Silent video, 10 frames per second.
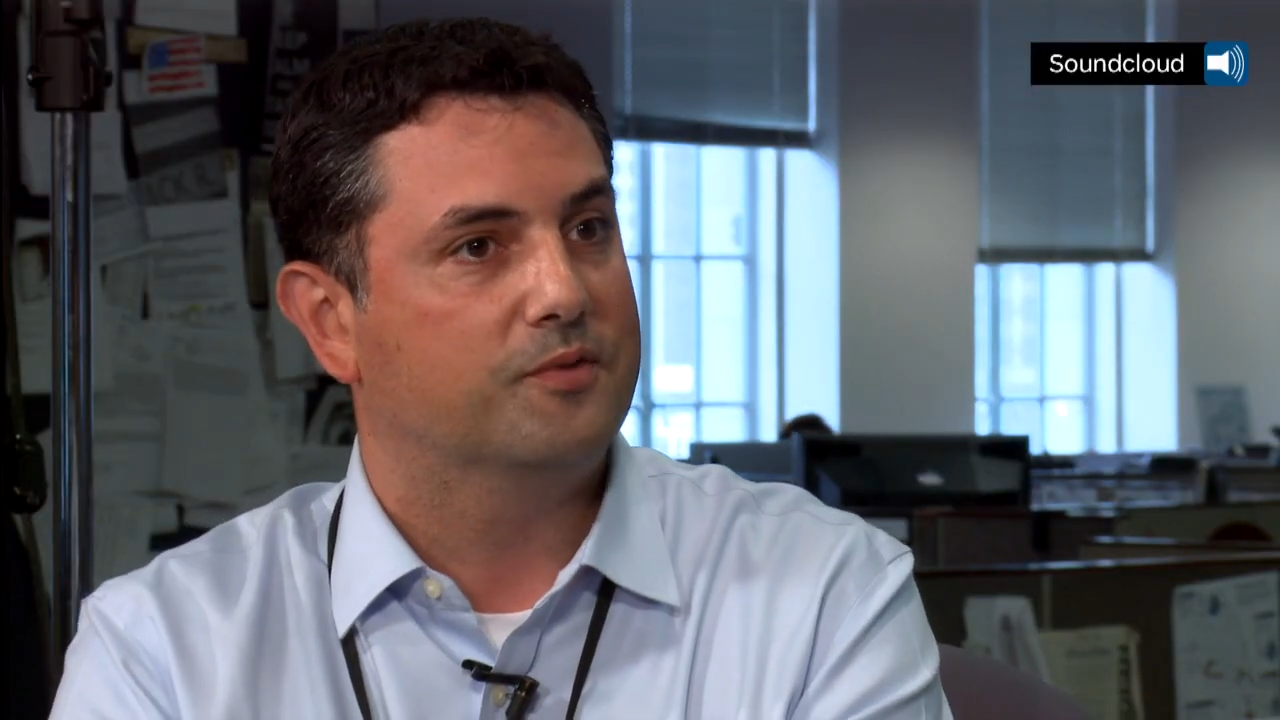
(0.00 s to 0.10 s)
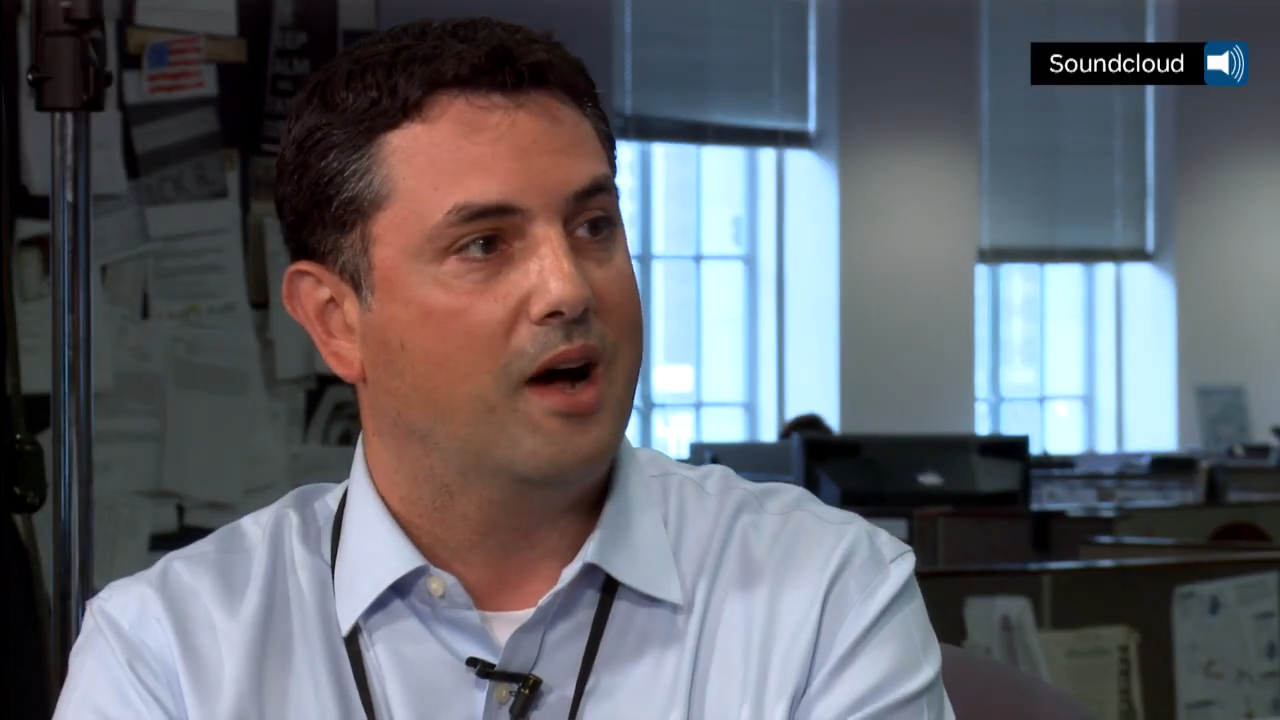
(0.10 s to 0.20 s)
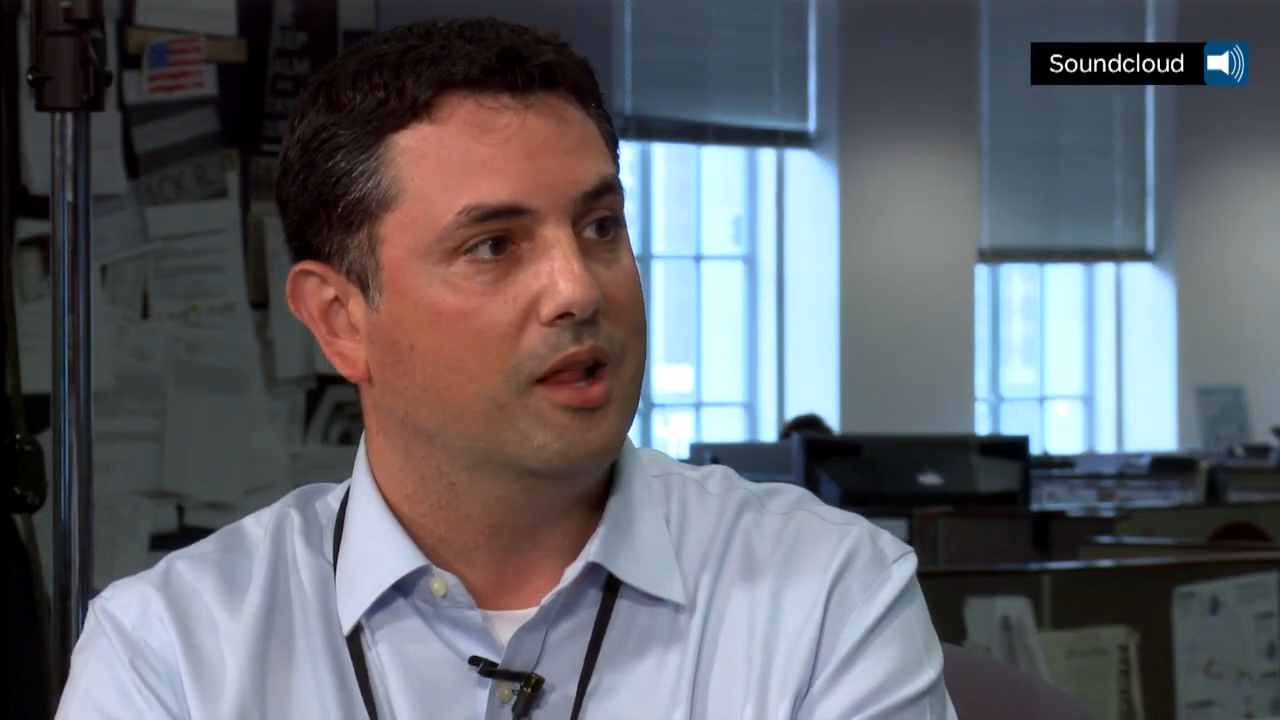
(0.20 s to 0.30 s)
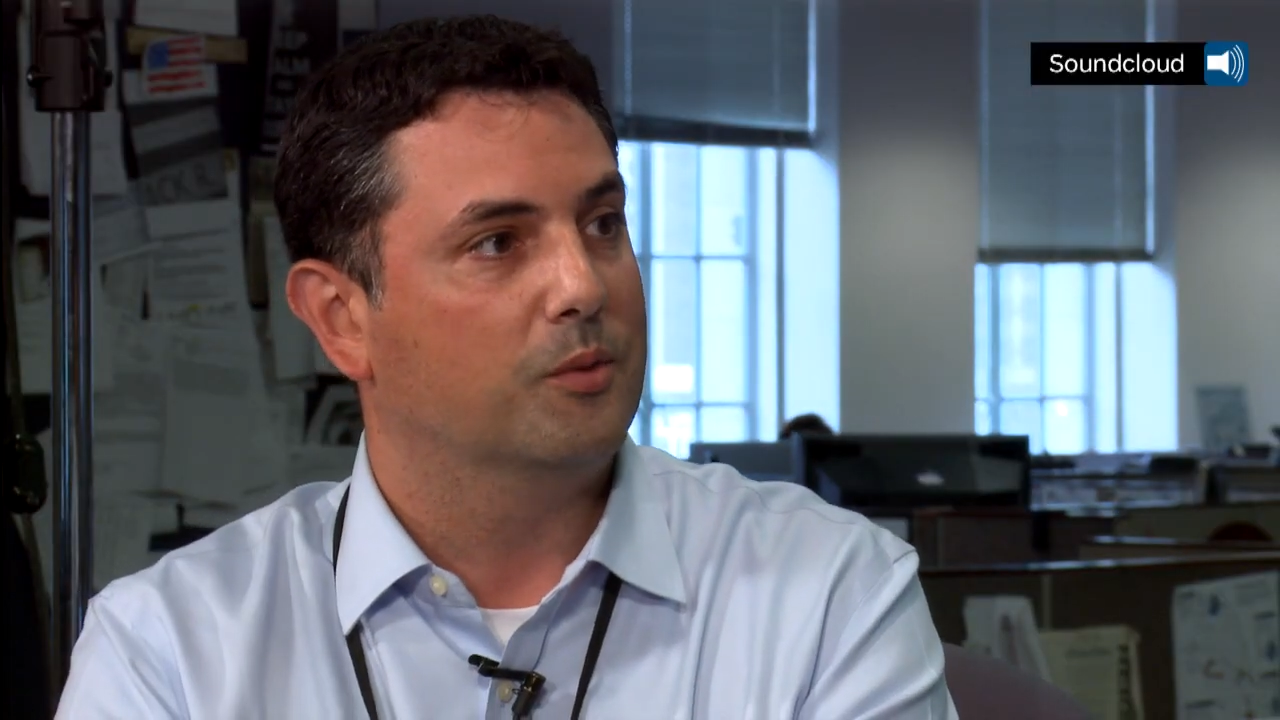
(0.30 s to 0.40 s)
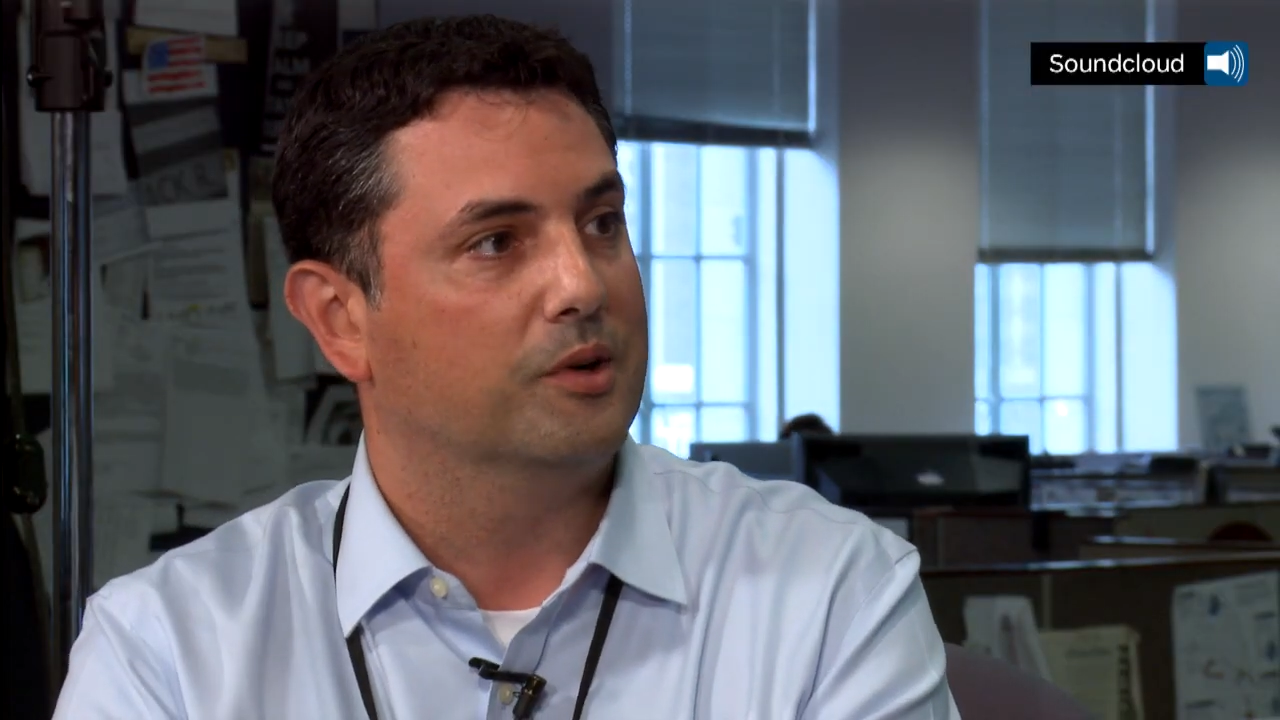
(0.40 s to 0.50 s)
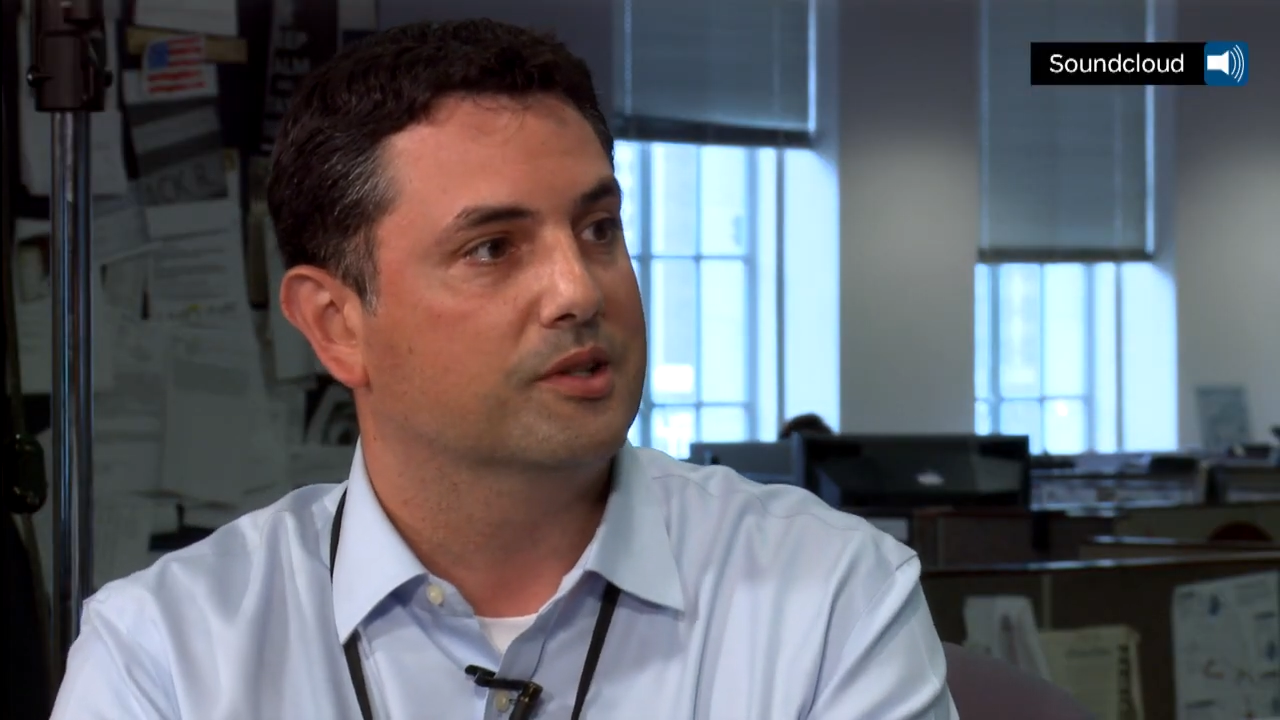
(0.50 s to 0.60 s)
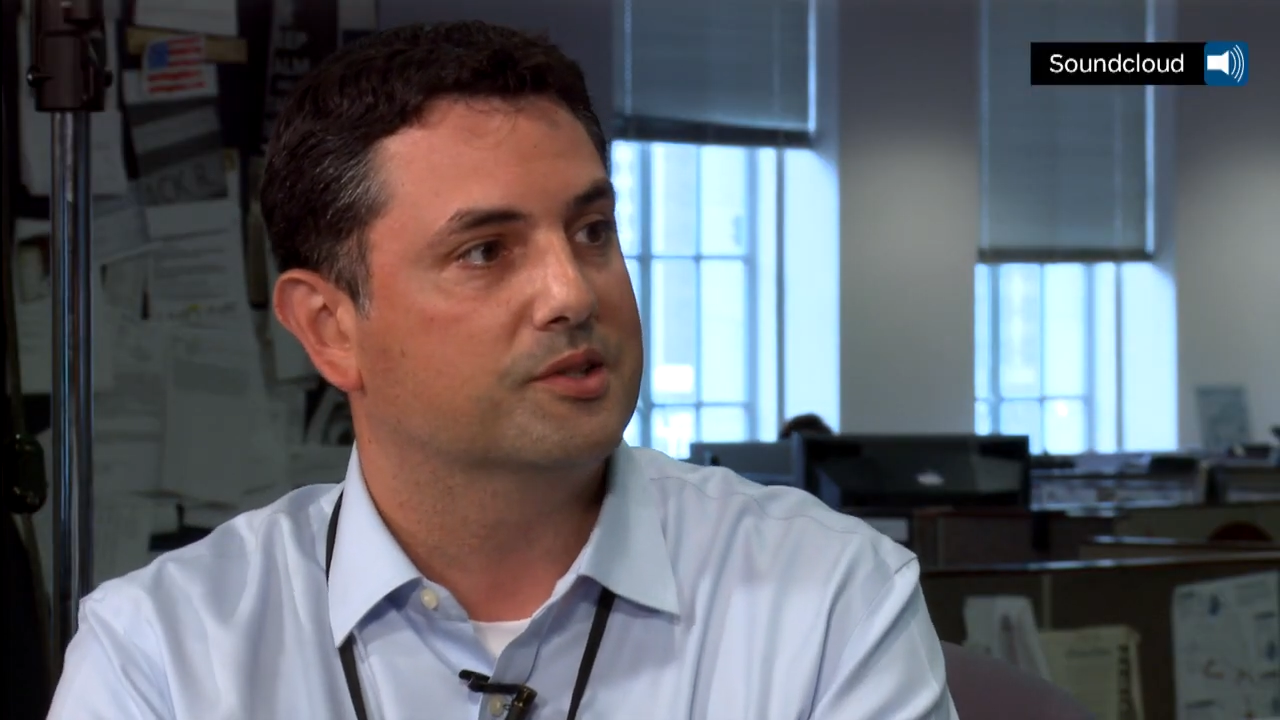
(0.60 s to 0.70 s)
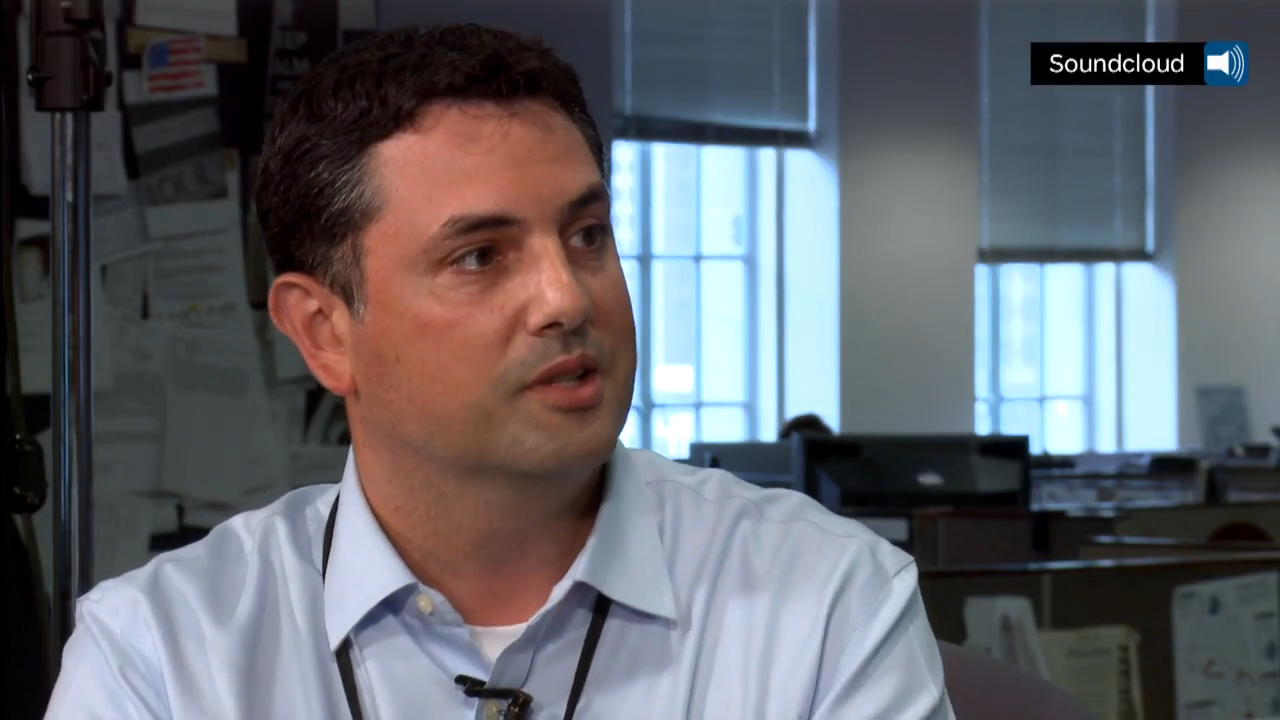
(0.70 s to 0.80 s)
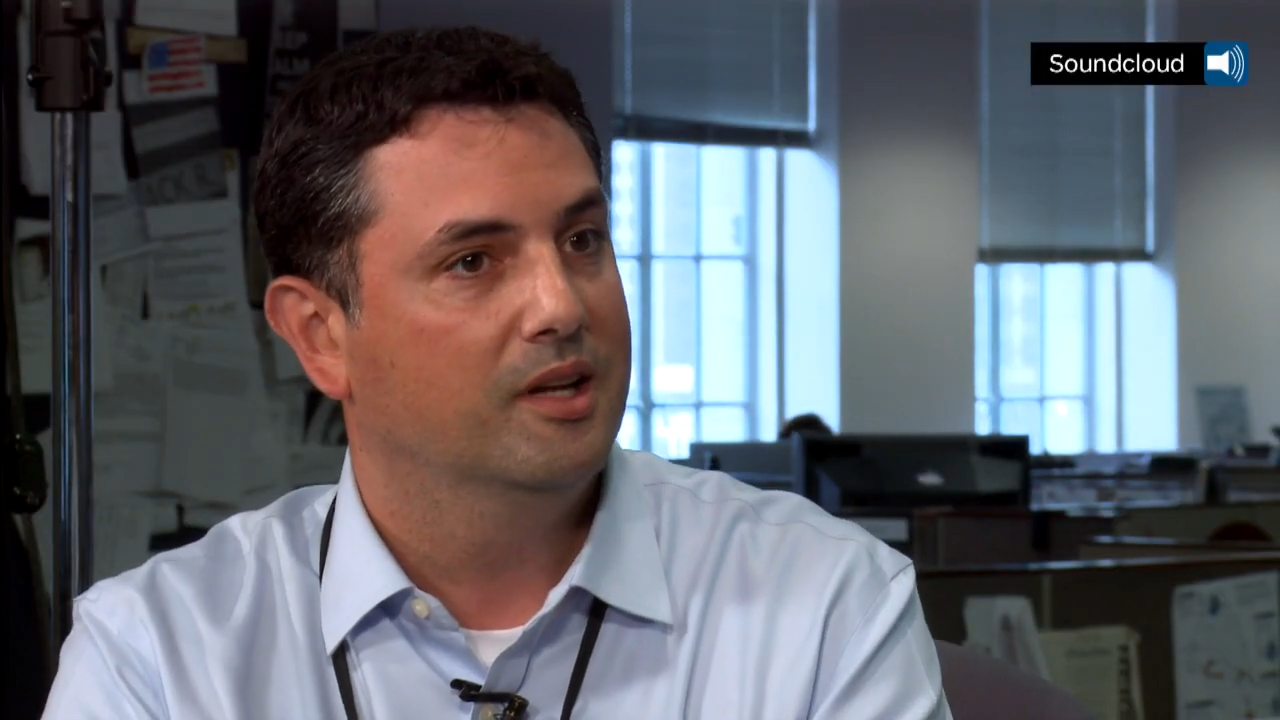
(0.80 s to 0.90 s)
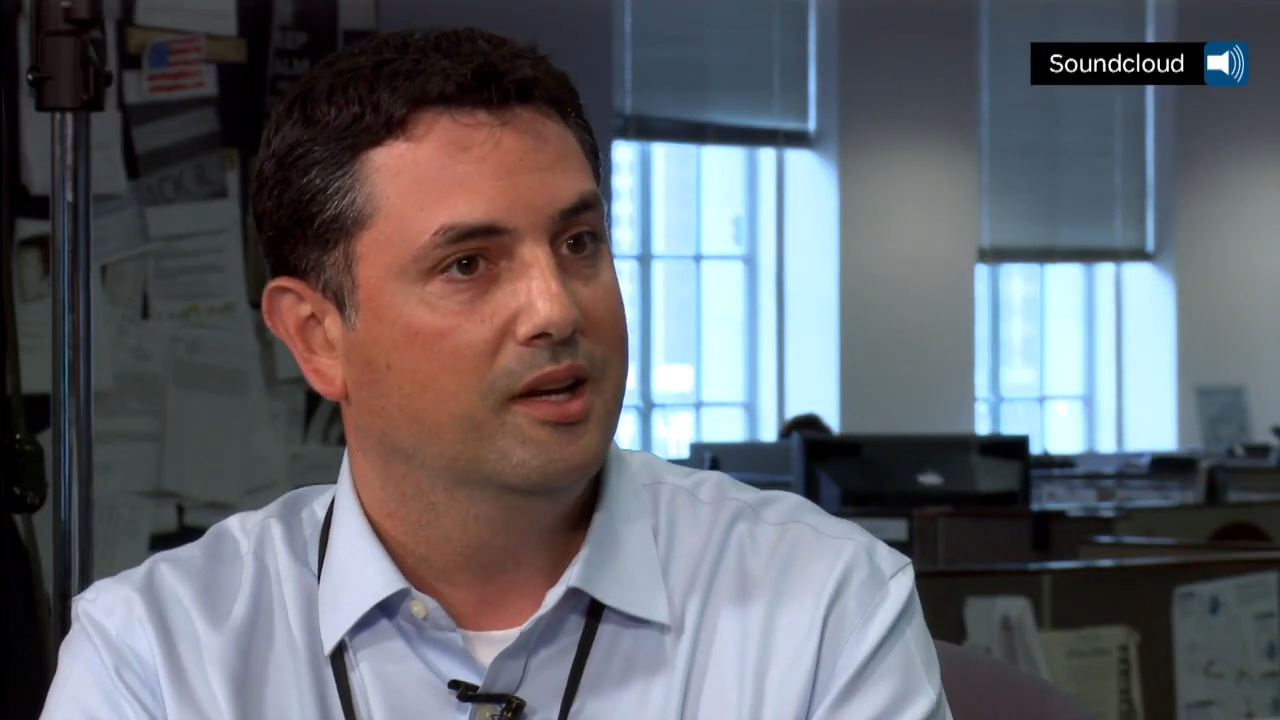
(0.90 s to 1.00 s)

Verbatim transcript: followers